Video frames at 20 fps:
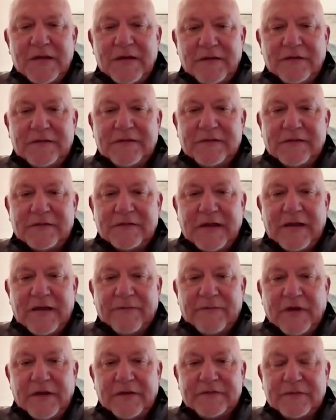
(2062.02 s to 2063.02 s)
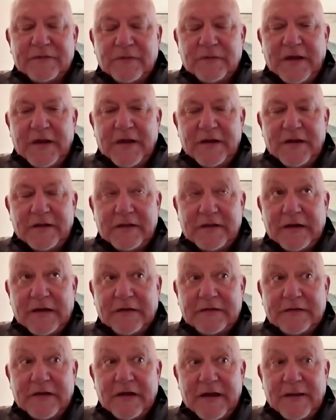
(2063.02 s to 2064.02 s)
in to have us. And at
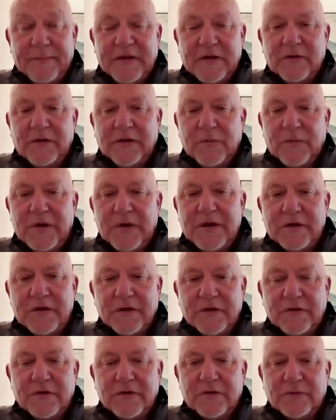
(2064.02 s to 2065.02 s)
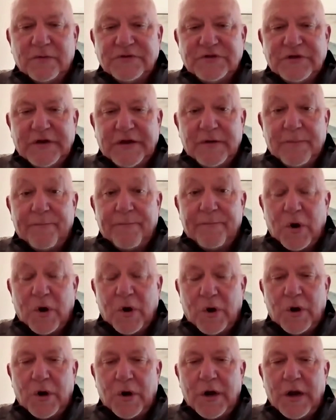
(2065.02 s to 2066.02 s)
that time, the only way you could do it was you had to
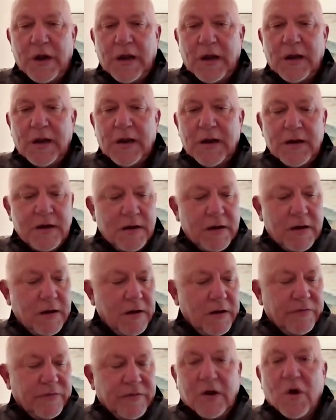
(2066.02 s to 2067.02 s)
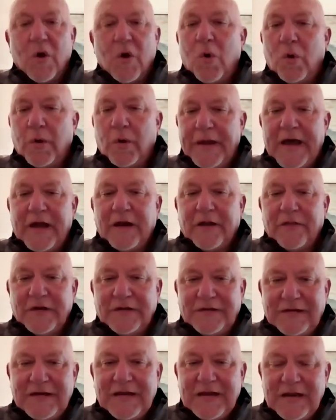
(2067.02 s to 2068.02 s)
burn the gold out of
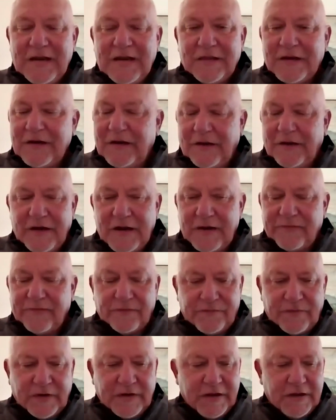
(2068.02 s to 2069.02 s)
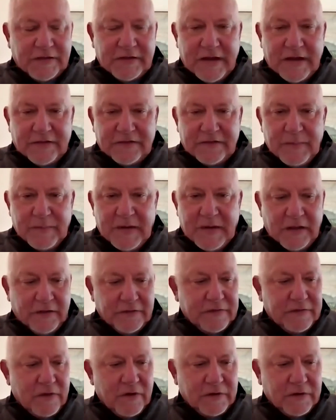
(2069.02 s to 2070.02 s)
the teeth. And I'll never forget that smell
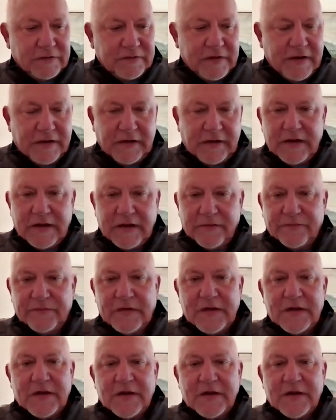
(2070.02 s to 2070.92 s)
as long as I live,